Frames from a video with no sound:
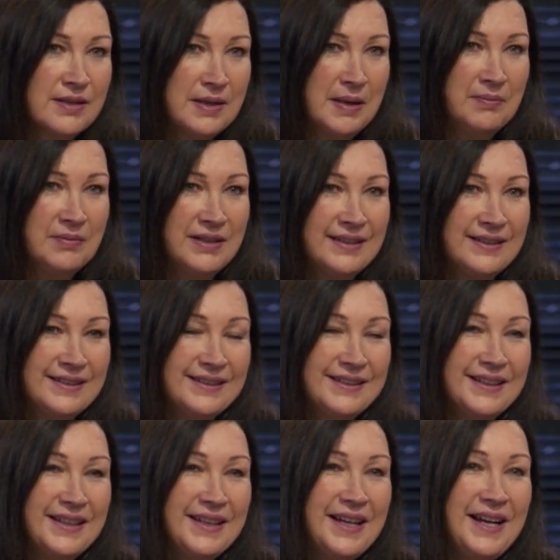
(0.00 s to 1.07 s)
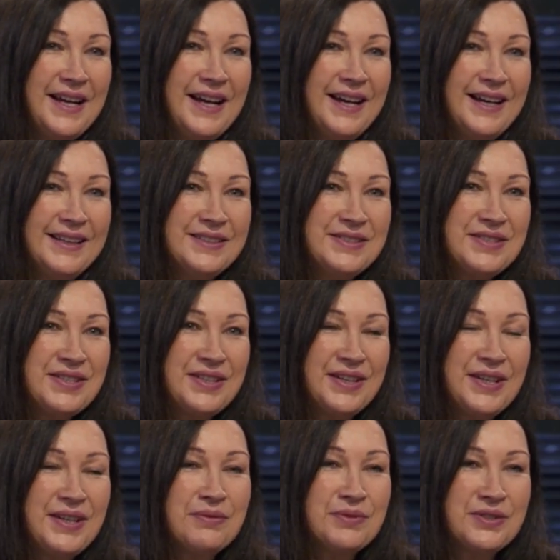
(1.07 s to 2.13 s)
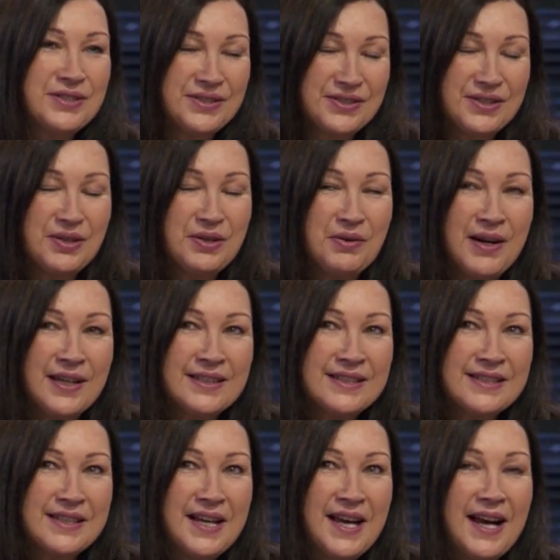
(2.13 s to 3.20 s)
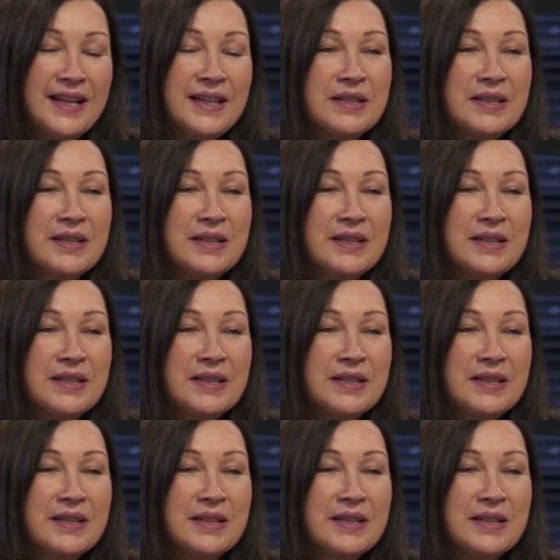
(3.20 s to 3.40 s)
happening? And it was quite an